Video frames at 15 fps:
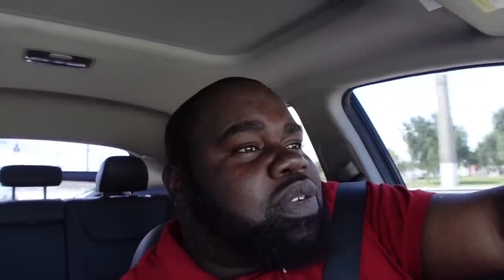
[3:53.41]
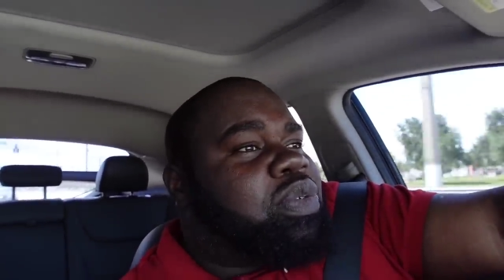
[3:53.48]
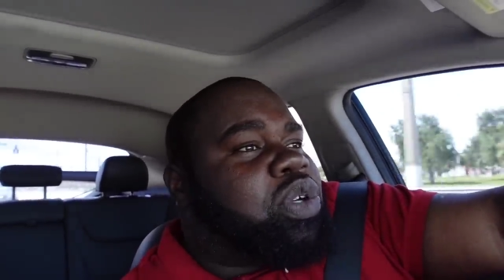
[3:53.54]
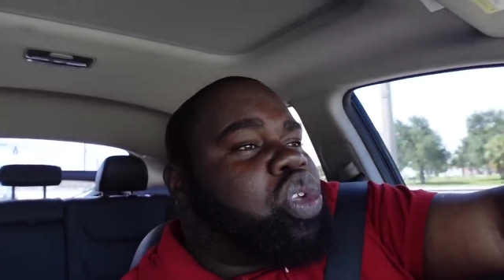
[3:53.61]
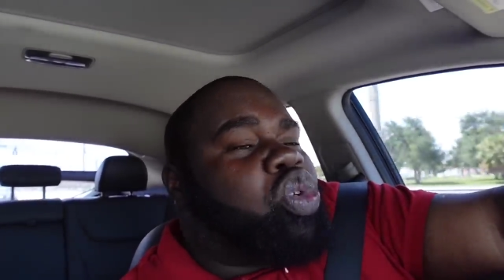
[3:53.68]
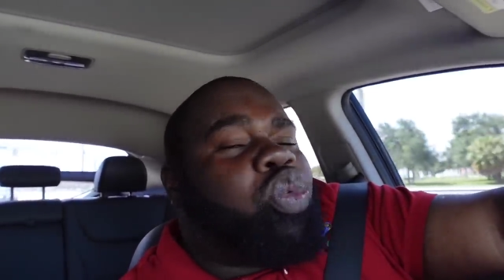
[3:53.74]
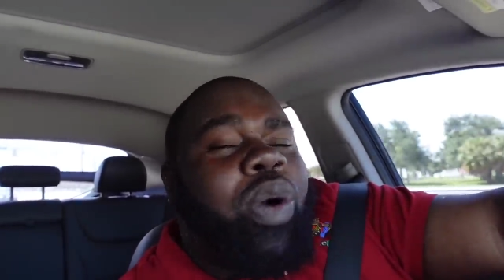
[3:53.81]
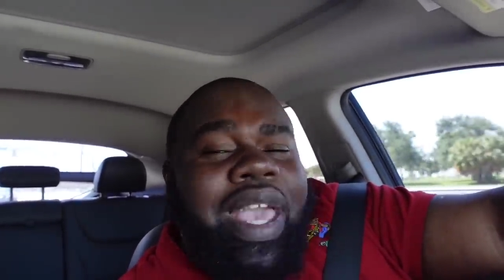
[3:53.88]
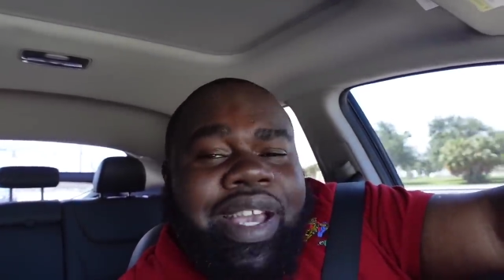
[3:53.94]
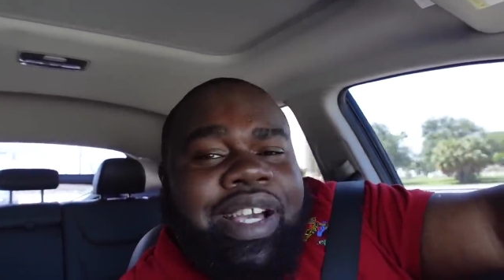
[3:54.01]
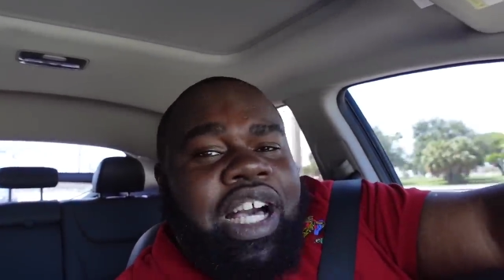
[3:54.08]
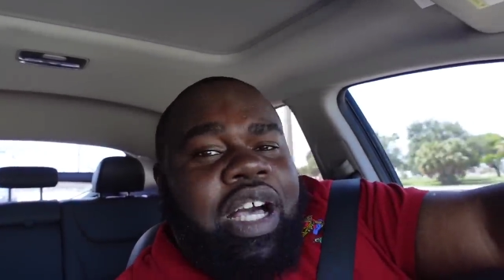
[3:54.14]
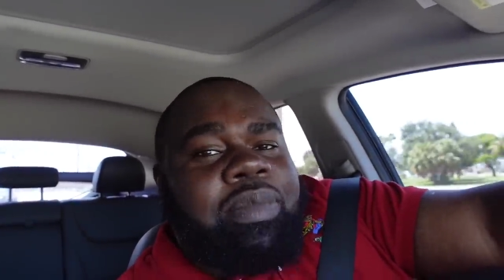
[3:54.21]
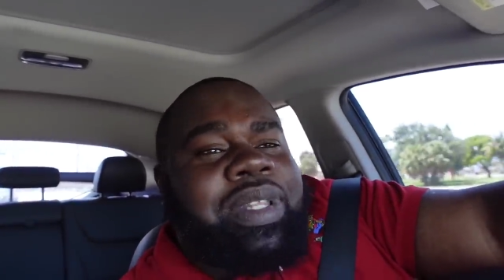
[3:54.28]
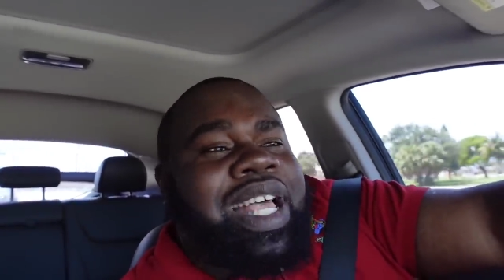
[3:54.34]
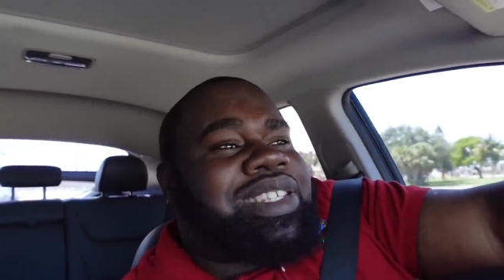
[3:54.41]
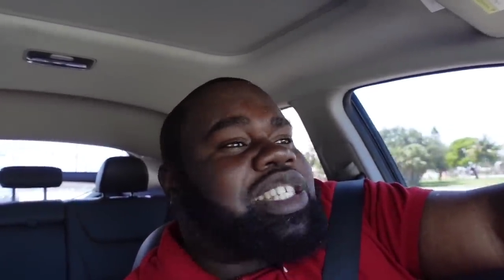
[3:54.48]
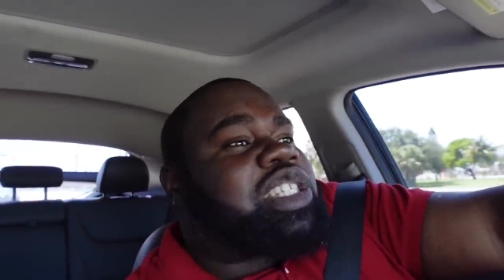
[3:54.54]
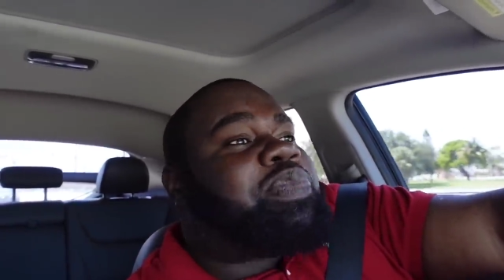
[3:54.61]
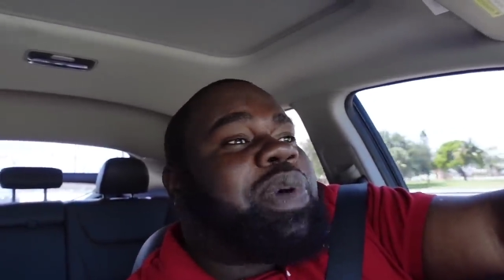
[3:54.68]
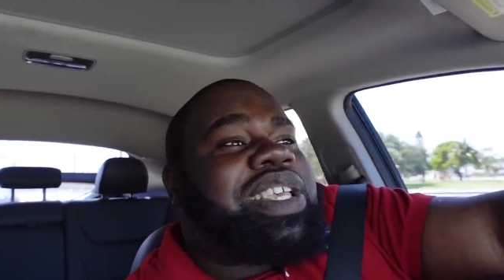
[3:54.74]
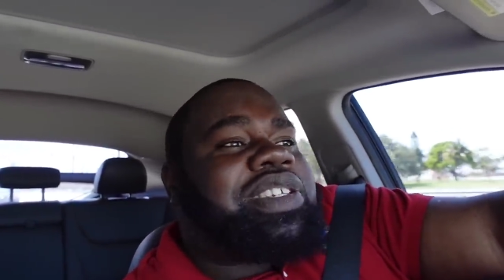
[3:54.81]
When you wake up, that's
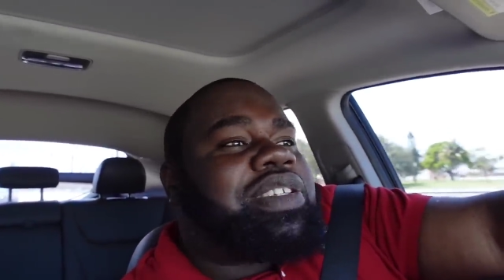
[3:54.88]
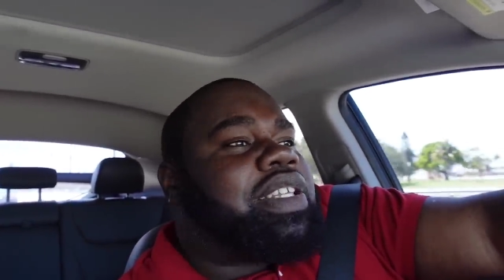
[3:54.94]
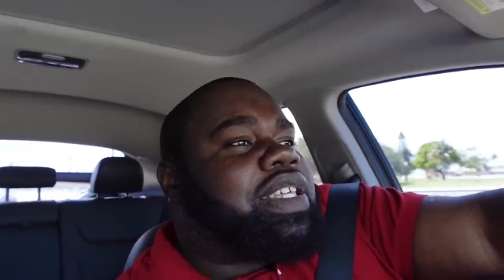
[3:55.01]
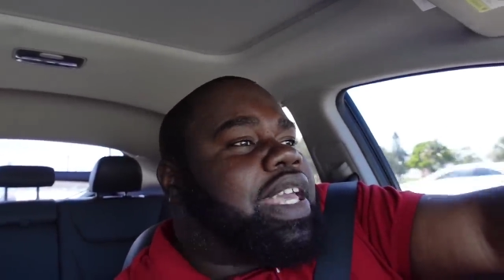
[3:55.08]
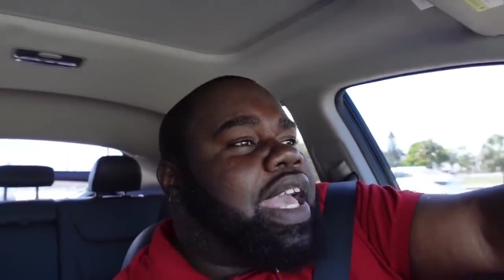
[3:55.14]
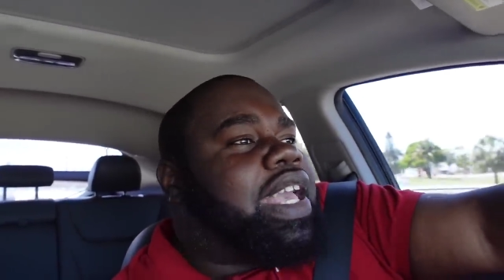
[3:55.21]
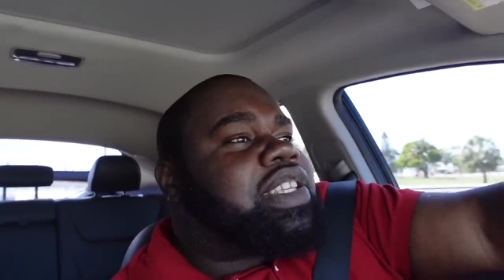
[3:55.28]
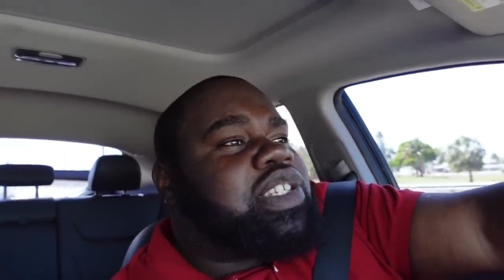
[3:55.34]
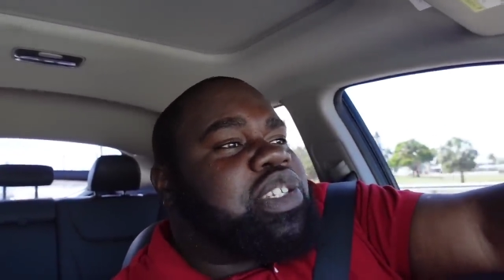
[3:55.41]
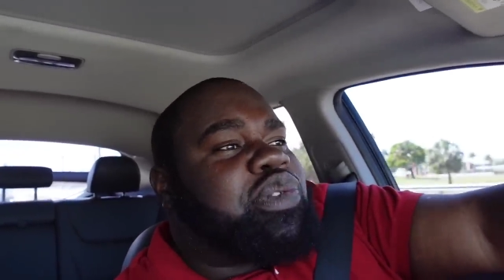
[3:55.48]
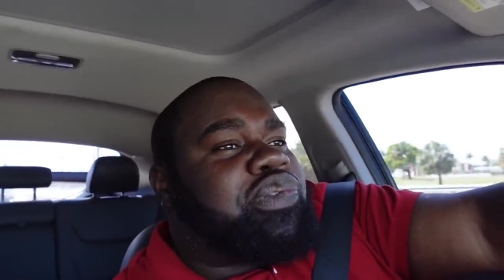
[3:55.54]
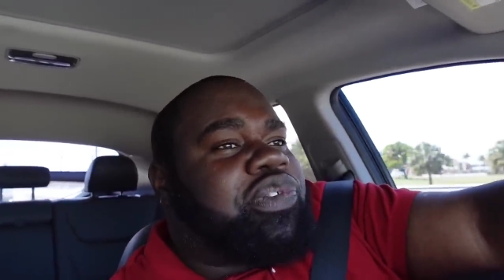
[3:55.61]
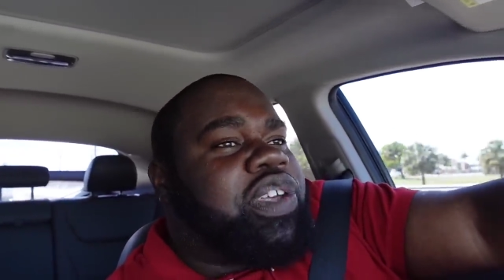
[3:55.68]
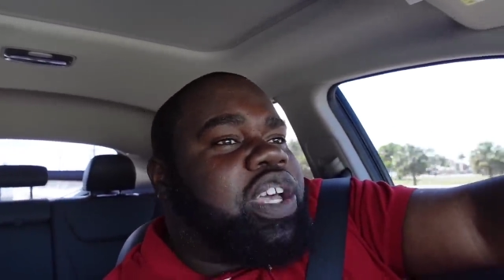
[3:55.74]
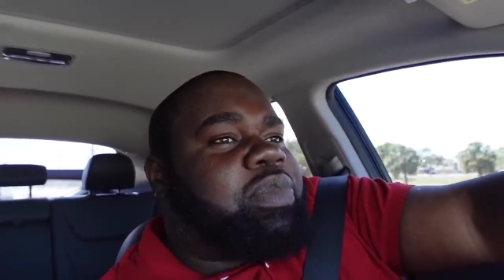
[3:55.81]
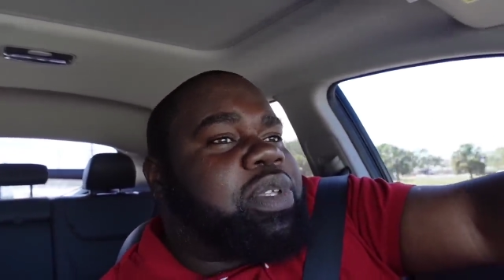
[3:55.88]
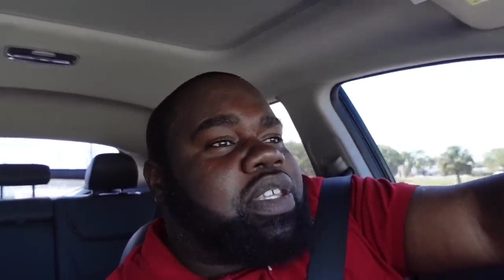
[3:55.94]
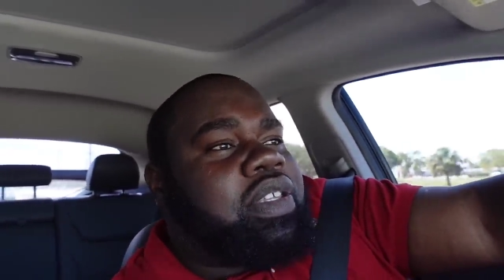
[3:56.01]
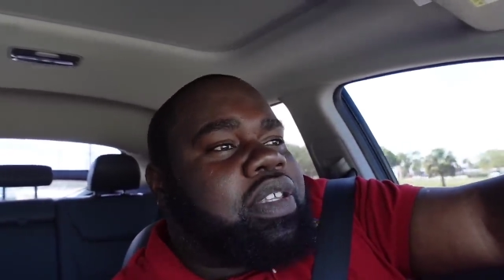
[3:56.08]
a special occasion, you feel me?